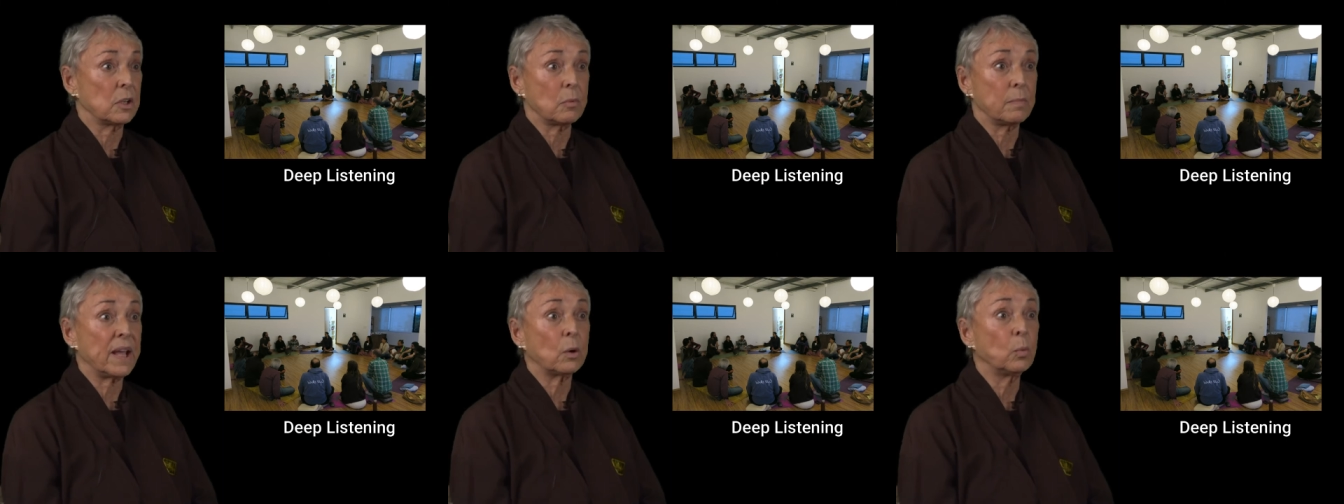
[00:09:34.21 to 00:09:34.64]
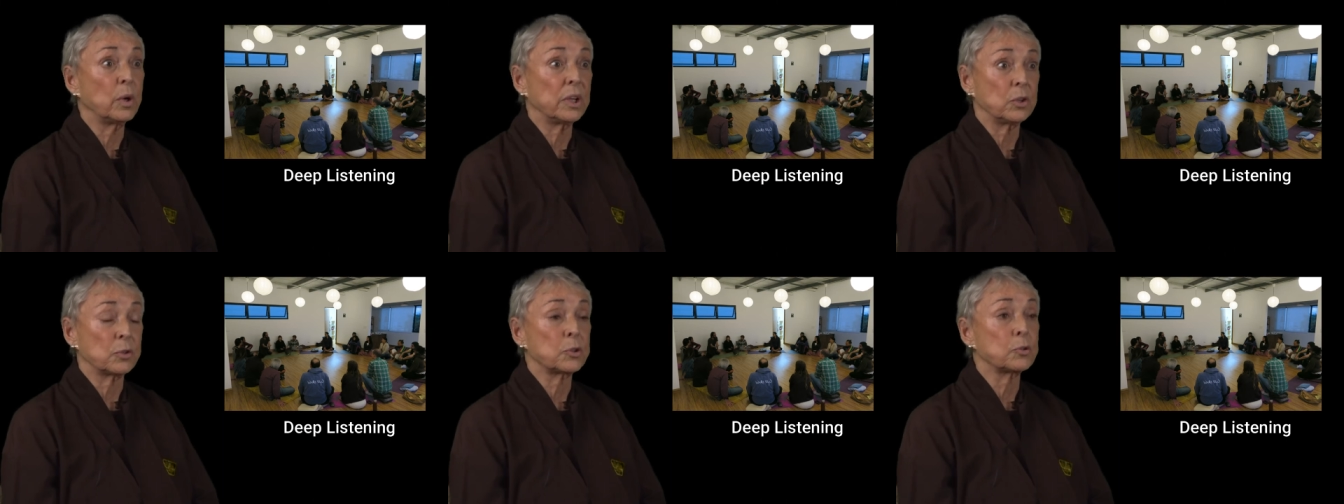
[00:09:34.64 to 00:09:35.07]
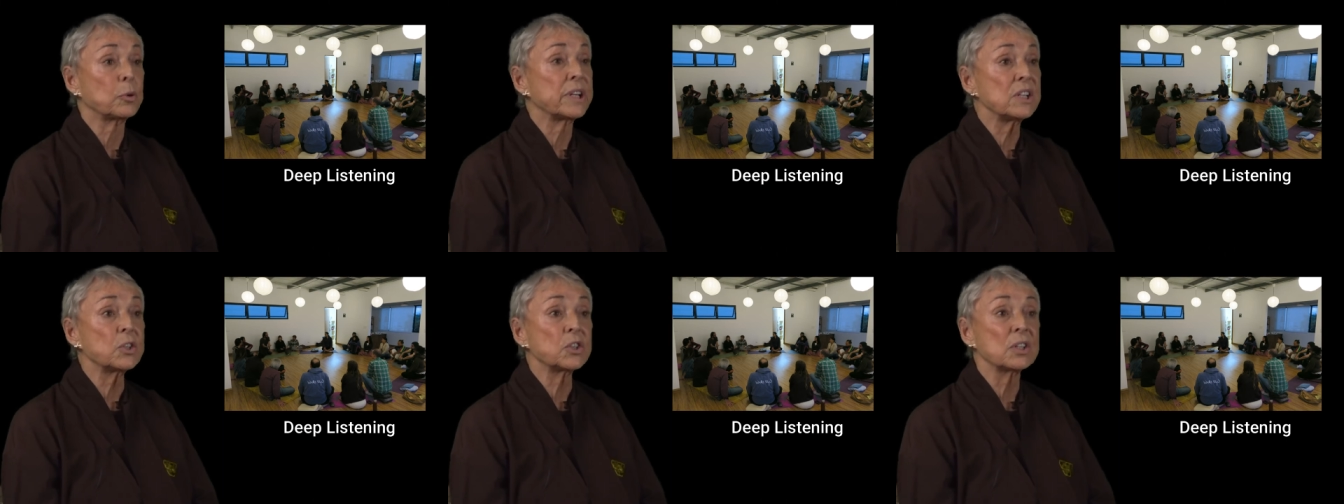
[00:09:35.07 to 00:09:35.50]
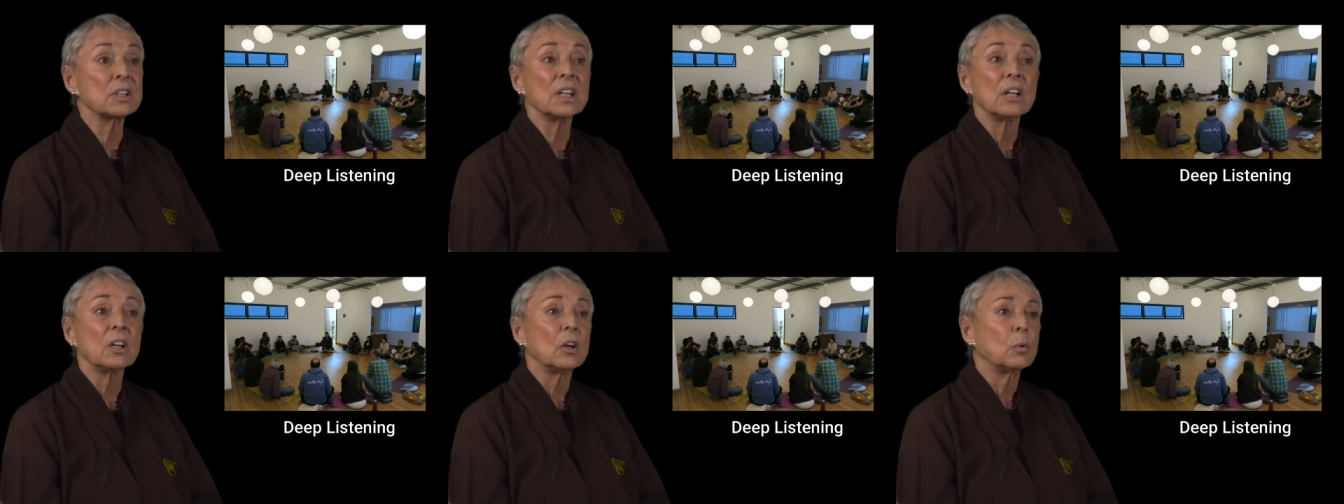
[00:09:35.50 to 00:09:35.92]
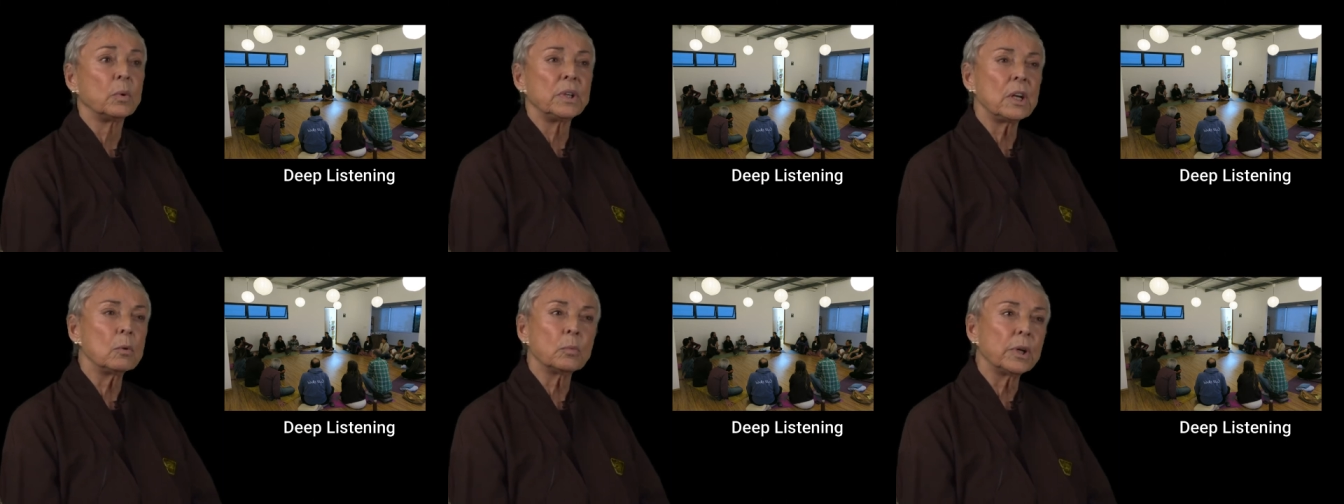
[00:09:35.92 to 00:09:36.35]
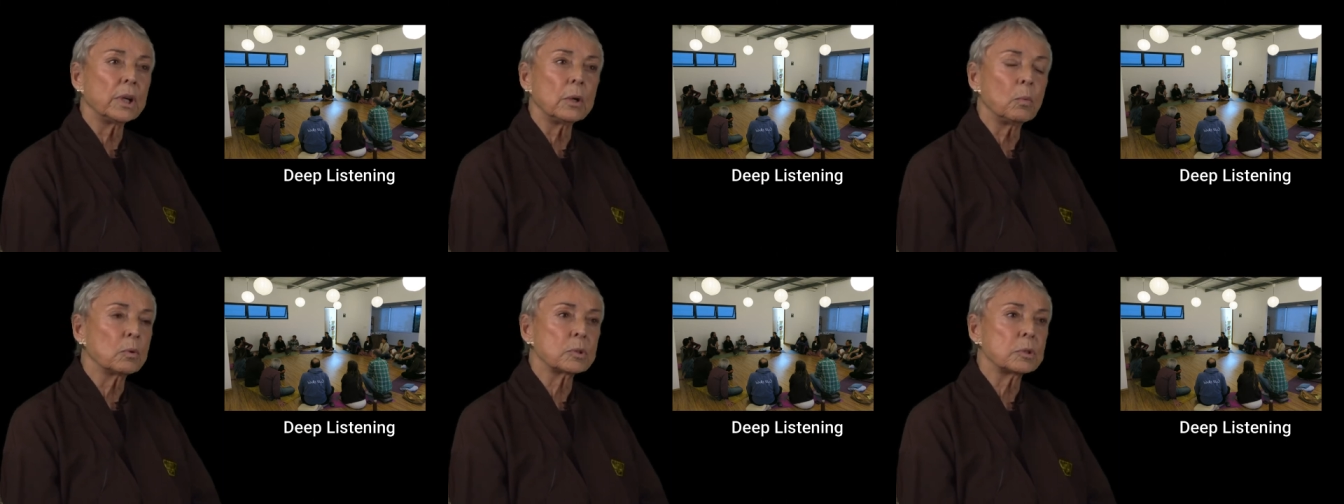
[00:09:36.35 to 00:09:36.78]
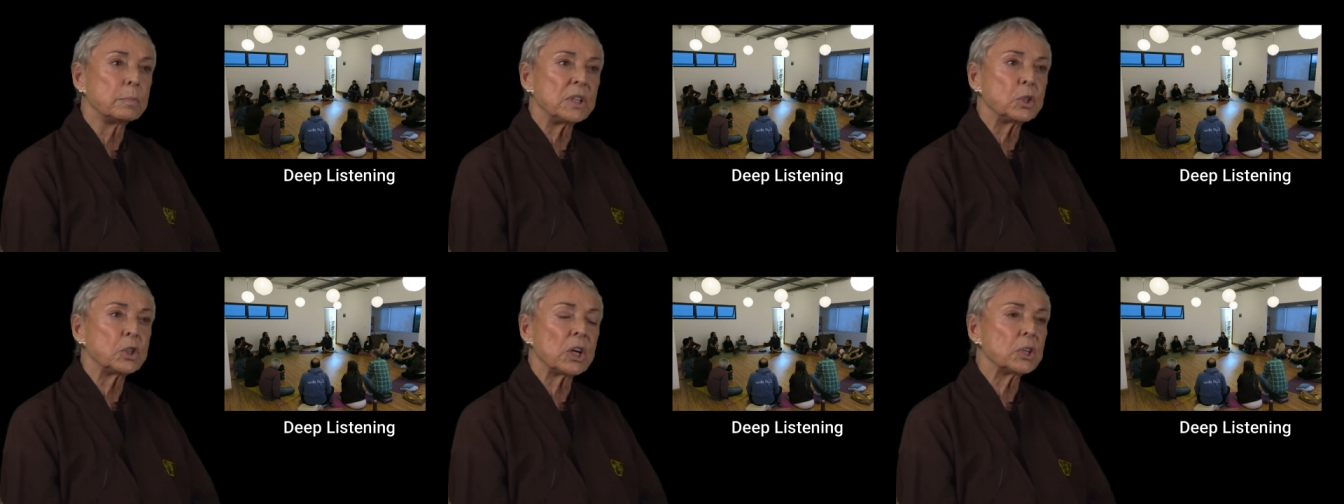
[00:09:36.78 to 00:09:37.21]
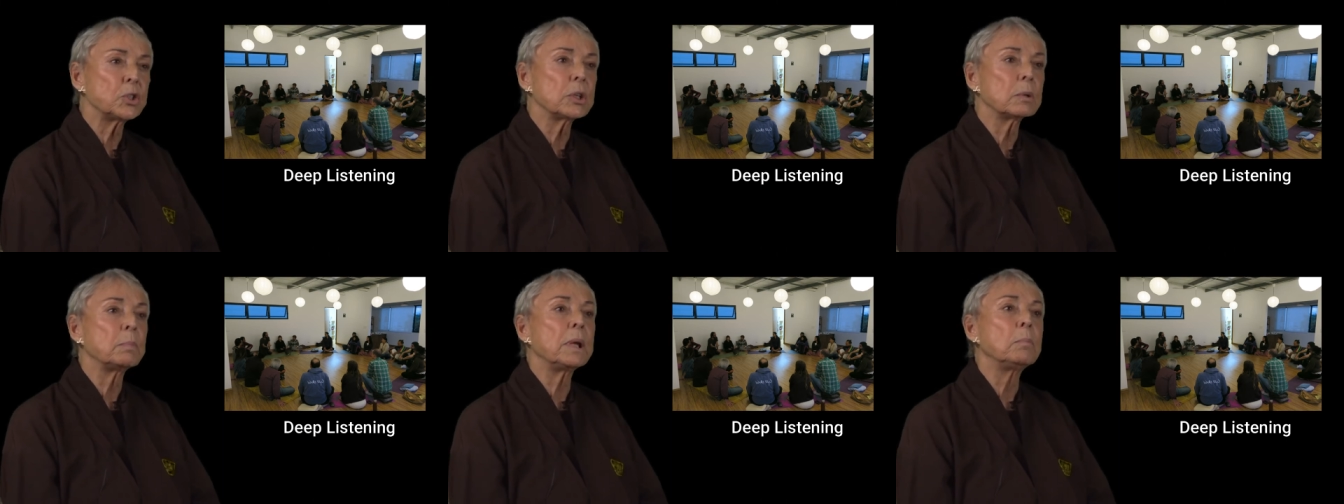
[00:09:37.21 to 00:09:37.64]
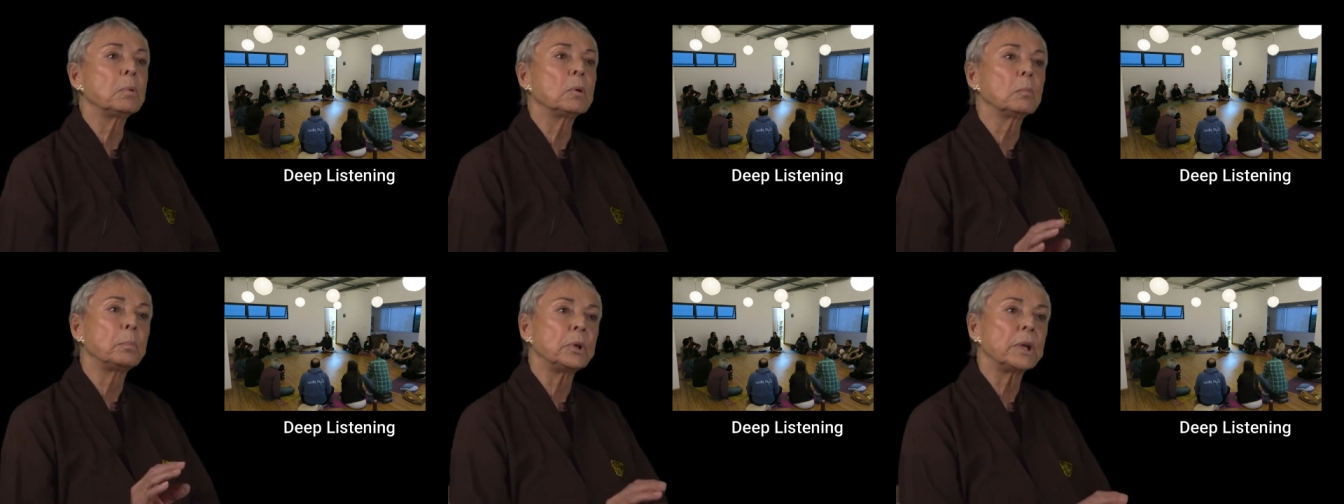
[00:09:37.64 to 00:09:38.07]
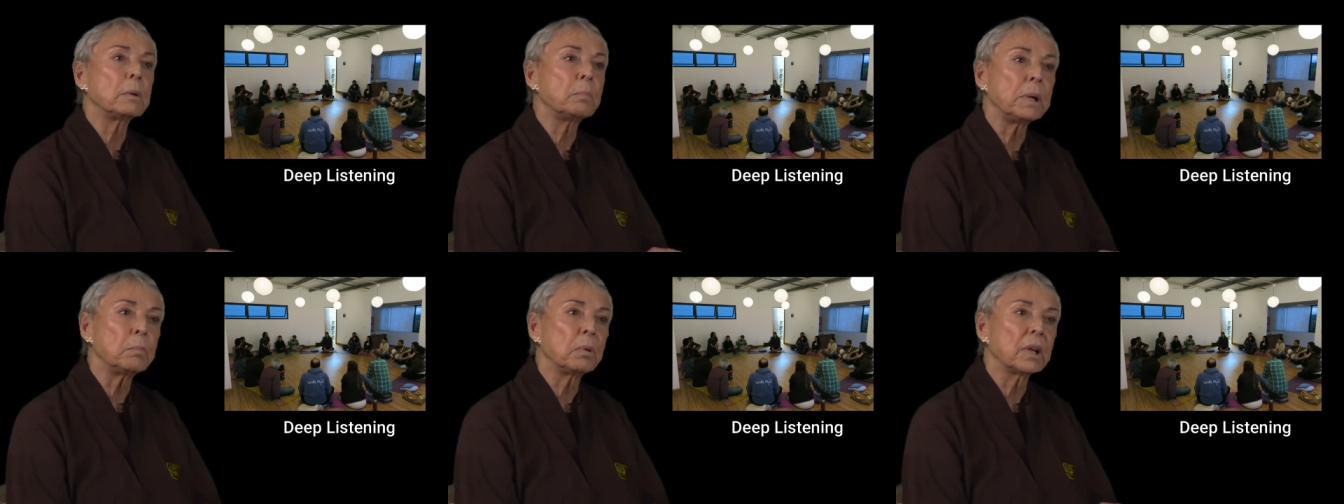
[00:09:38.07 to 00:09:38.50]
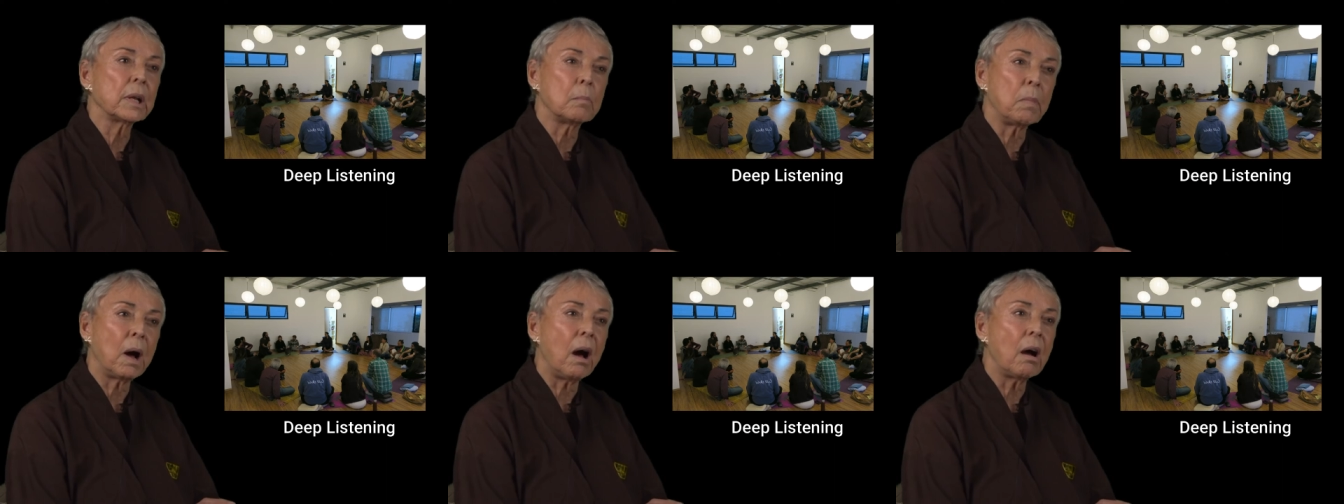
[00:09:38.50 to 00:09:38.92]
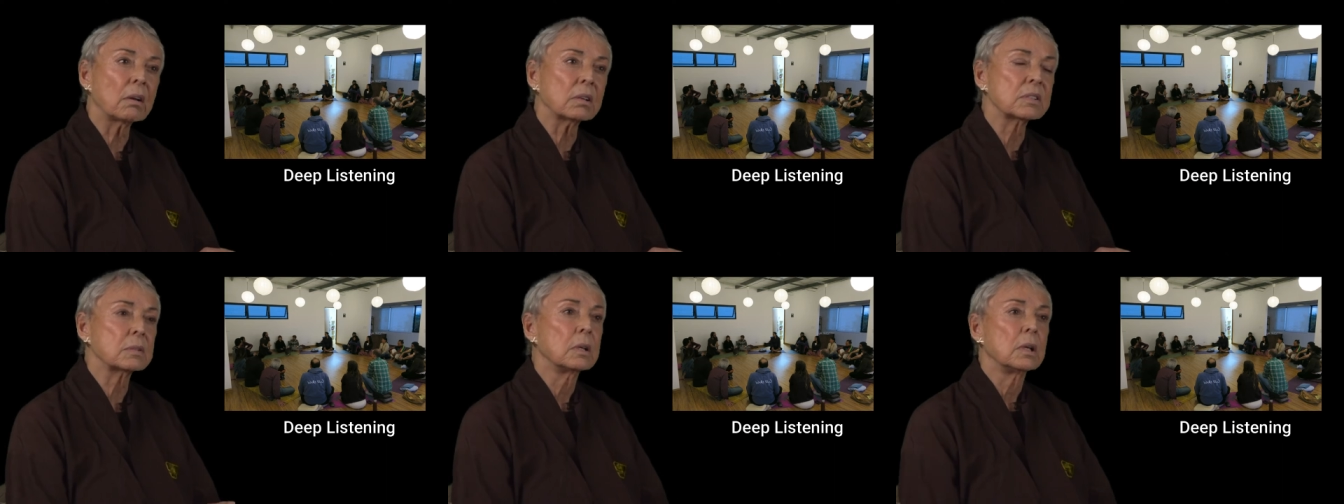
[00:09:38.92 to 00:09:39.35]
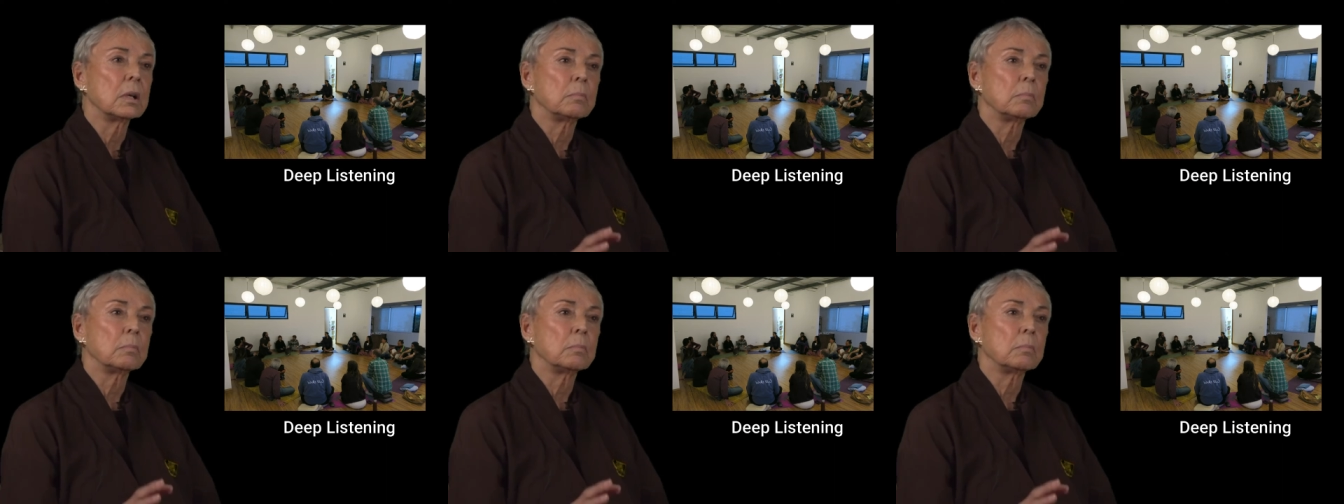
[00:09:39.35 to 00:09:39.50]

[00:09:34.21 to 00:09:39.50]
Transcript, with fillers: No matter what your tradition, we don't really want to be judging people, putting people in a box,